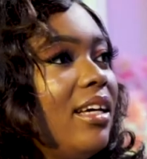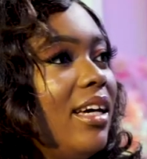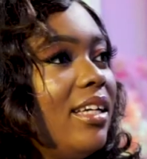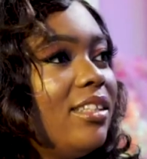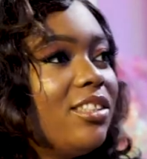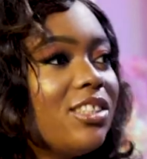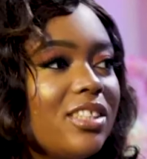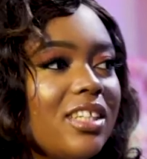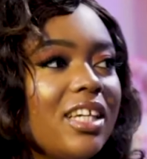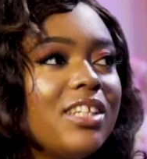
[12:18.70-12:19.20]

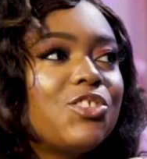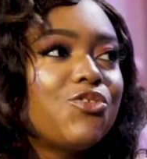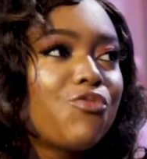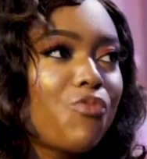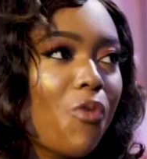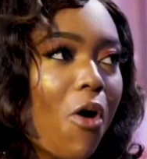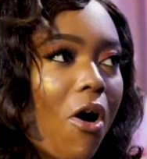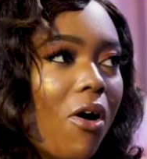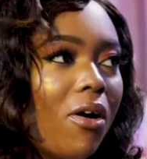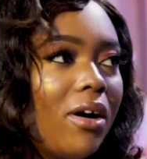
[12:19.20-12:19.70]
it's
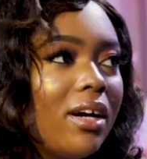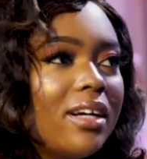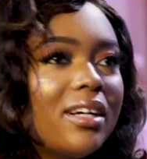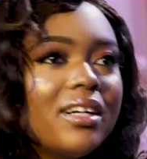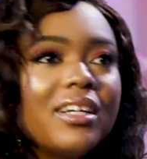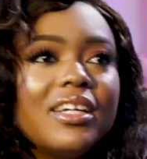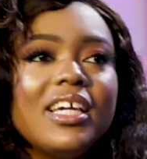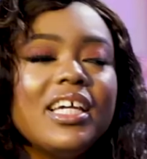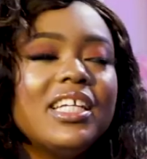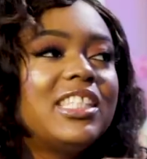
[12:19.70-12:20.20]
wrong,
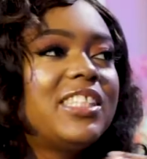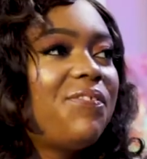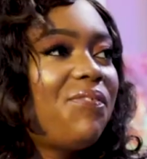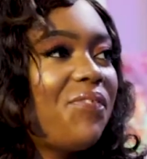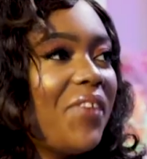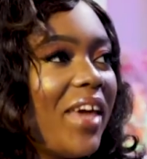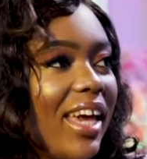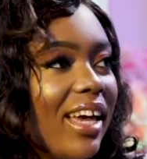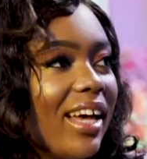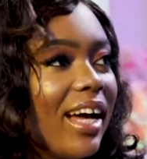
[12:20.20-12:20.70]
it's
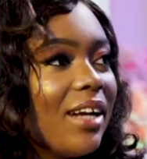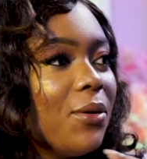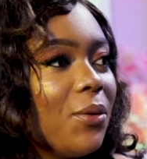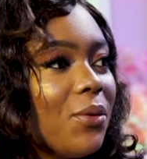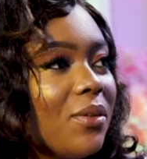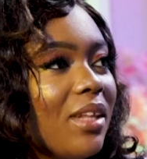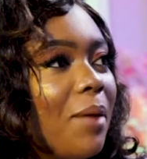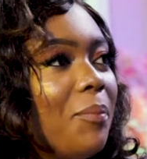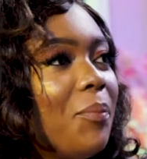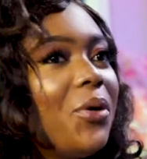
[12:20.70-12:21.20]
fake and
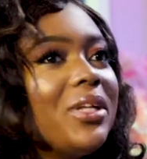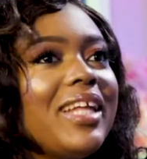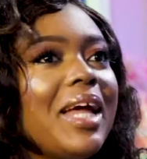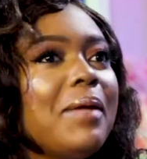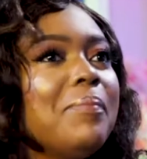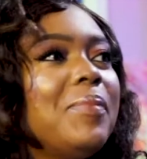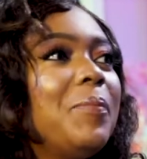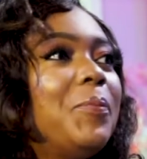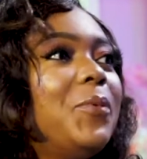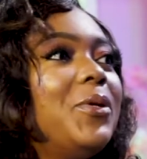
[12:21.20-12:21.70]
all that. But
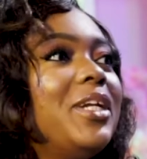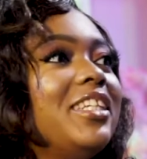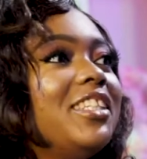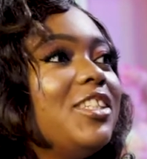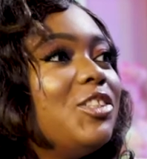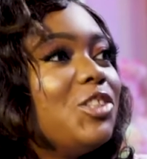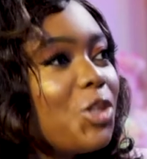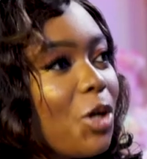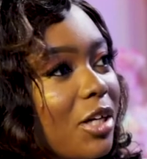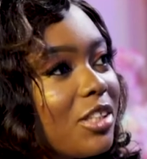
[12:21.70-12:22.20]
then people in
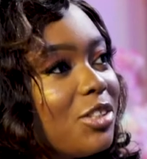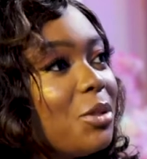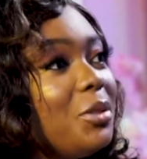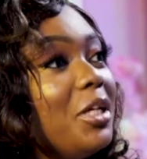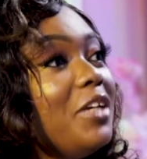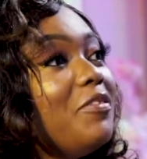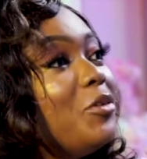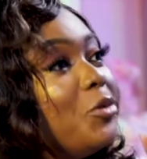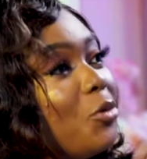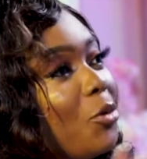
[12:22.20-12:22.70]
the church
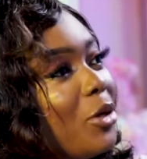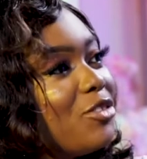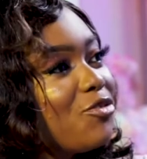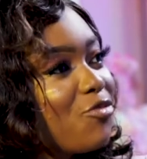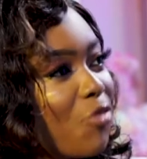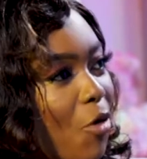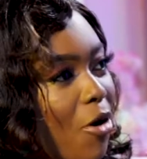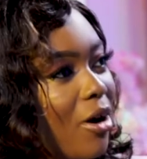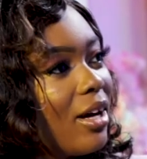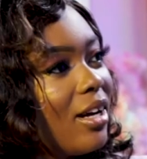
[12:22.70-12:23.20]
don't even know it's
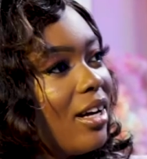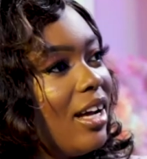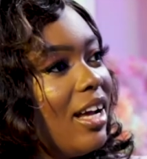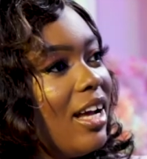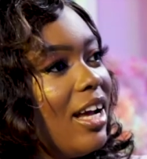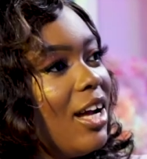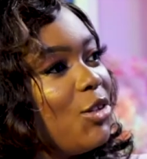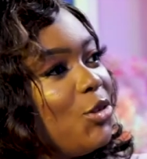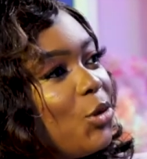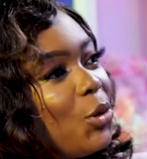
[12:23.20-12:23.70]
wrong.
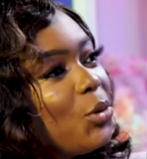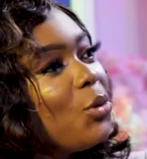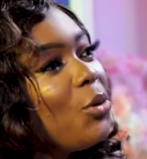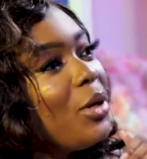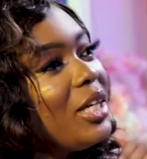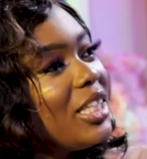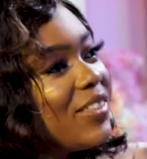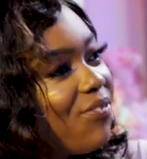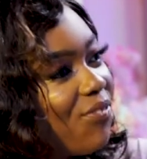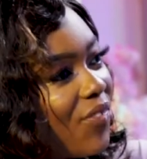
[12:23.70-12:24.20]
Don't know
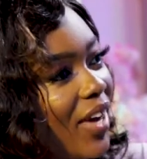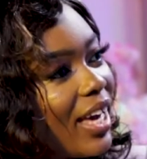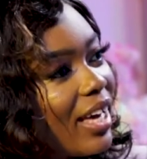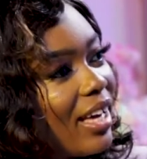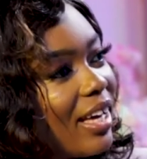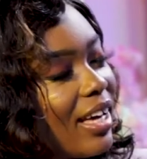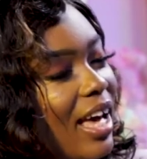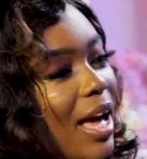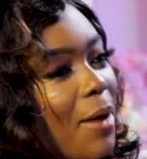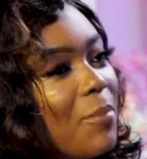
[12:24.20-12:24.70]
it's
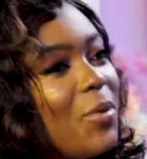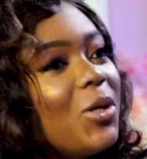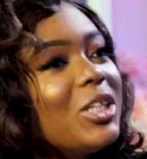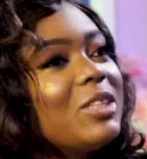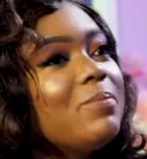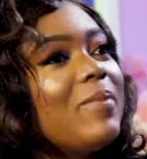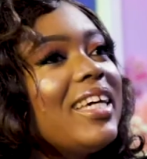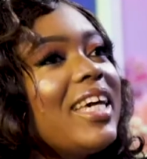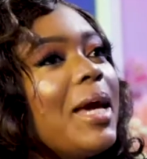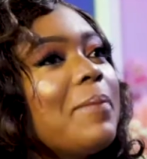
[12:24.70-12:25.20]
fake. Because
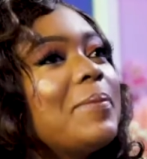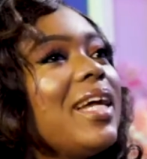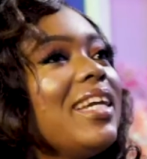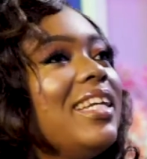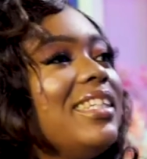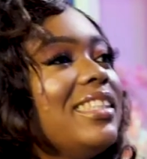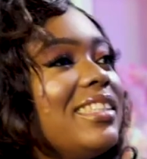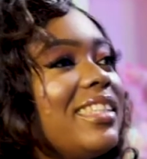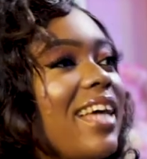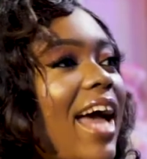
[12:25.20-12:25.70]
the man kept
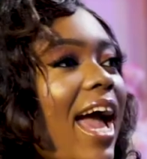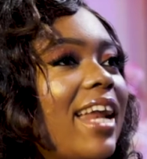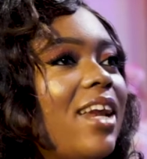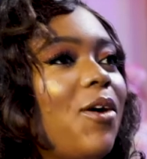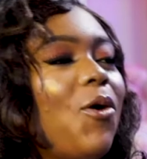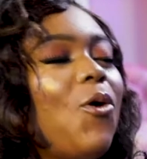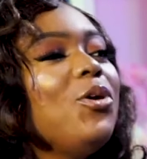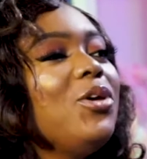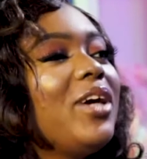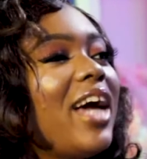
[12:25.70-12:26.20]
telling this guy,
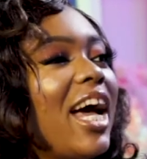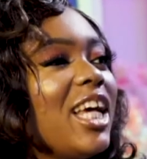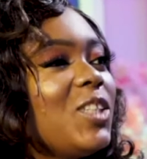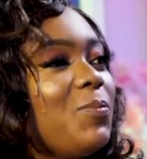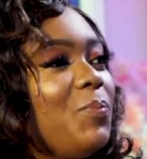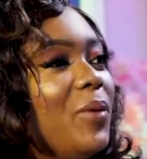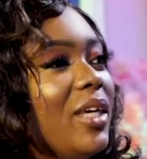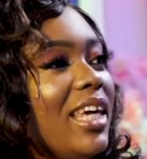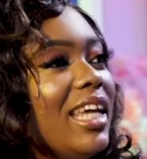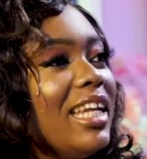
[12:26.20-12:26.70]
oh, you can't
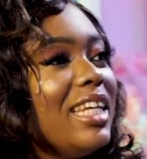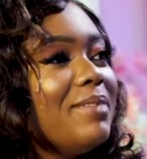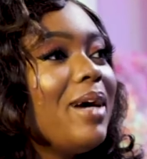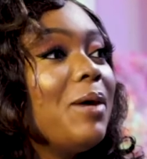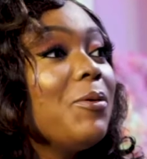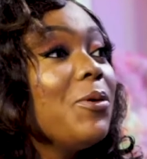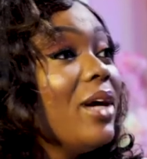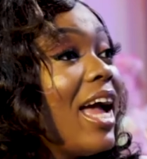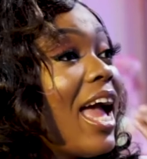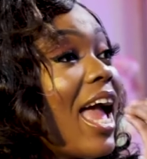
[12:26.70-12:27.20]
speak English.
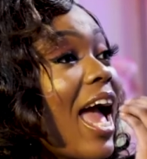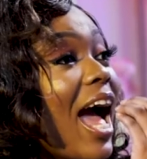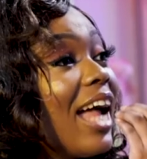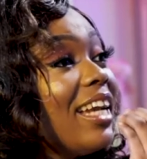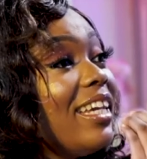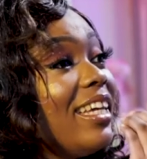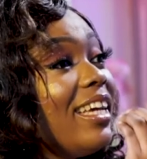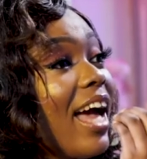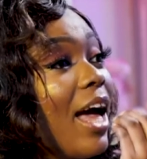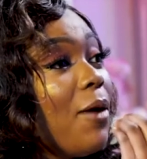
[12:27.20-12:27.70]

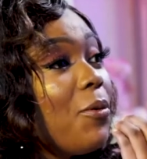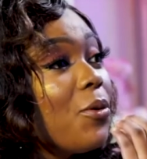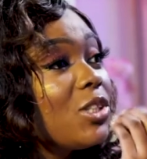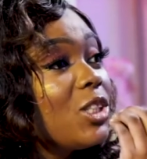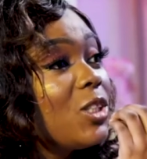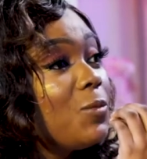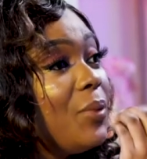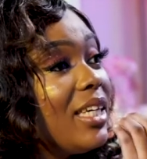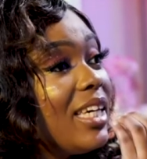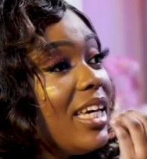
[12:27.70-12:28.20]
And the guy
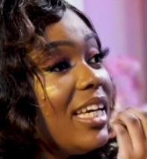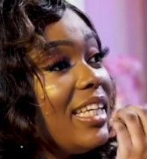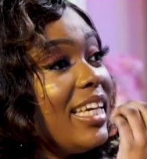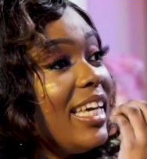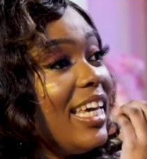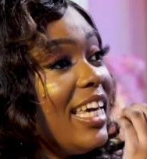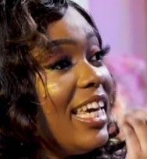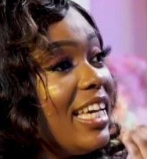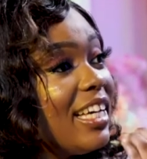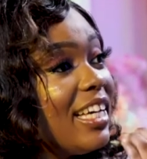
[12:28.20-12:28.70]
was speaking